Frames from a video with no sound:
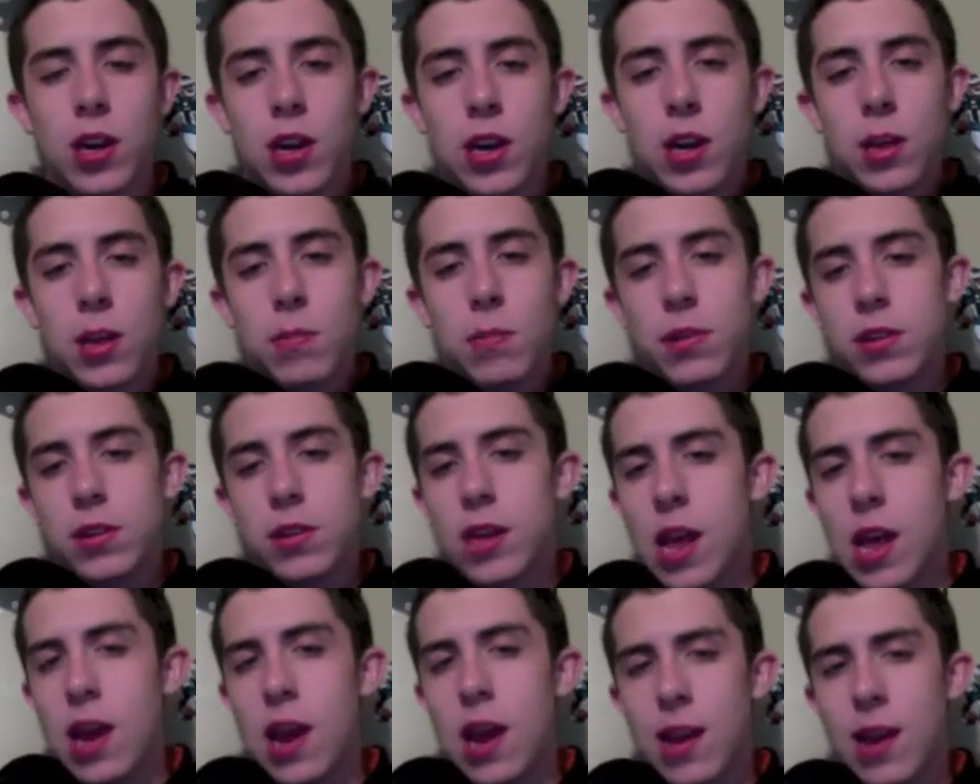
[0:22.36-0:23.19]
But
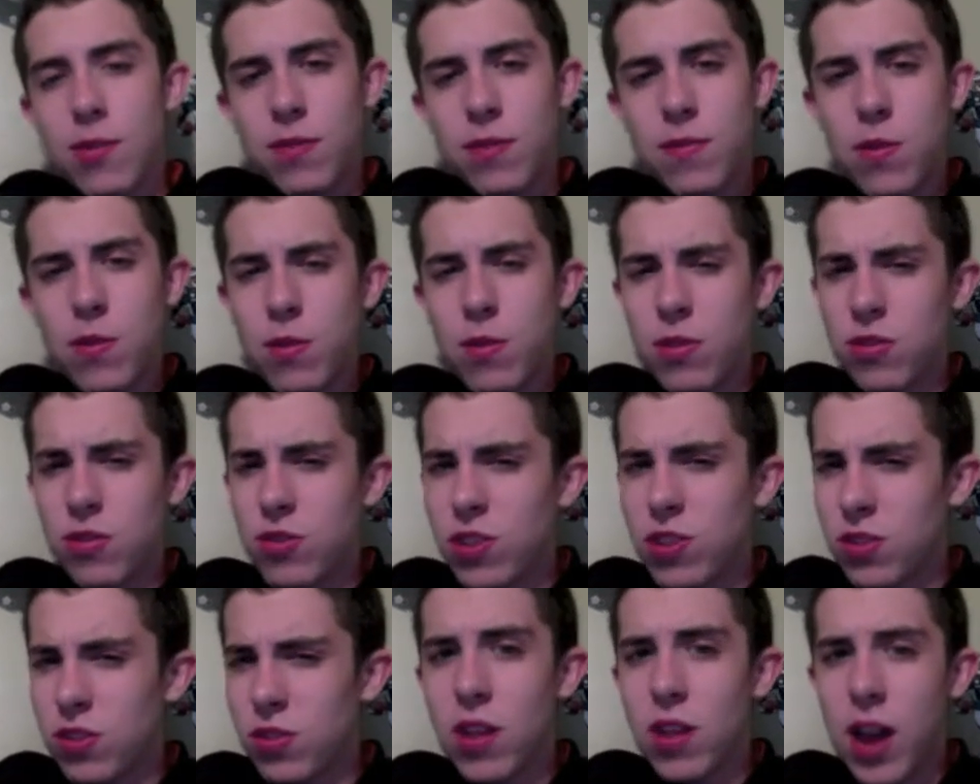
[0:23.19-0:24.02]
today I want to focus
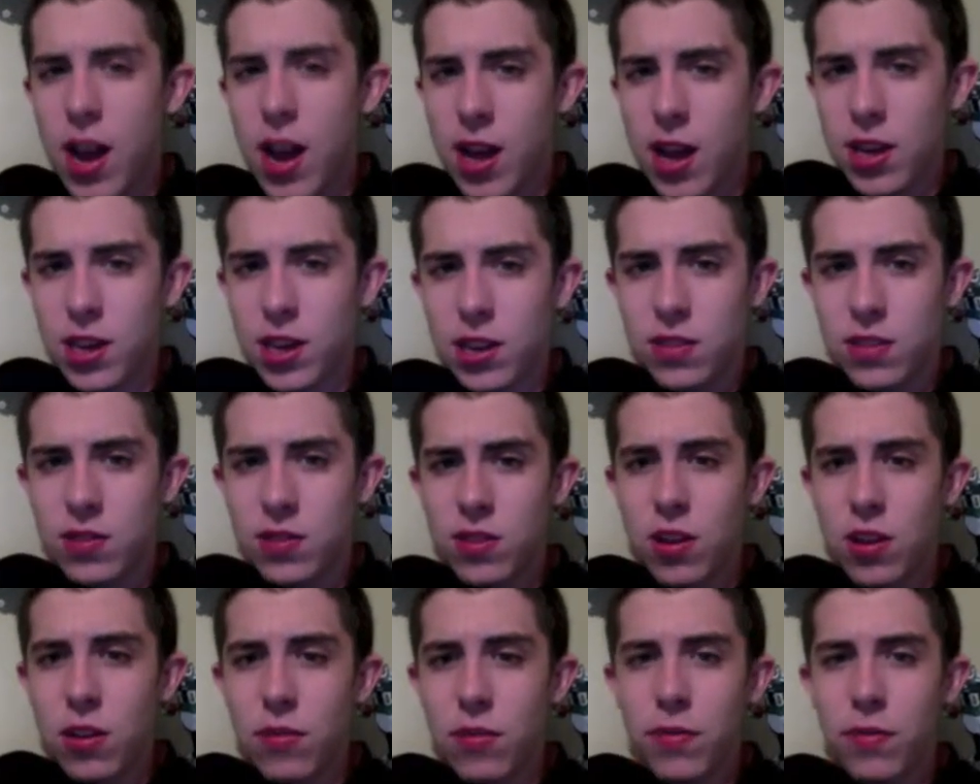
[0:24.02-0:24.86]
just on the hockey
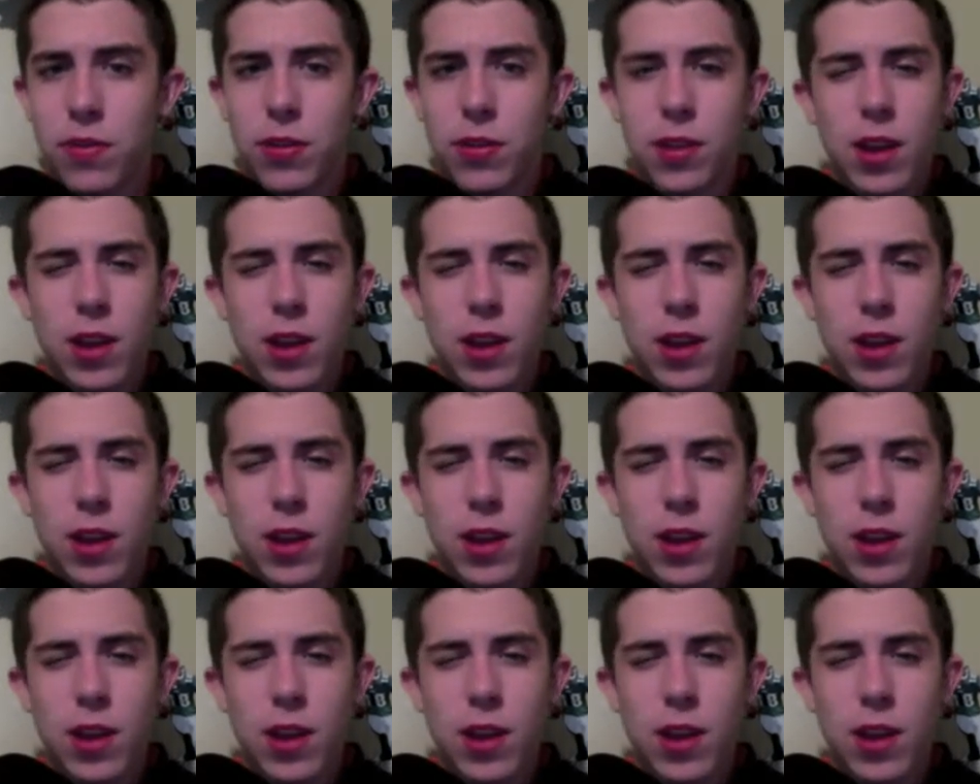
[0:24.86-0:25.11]
itself.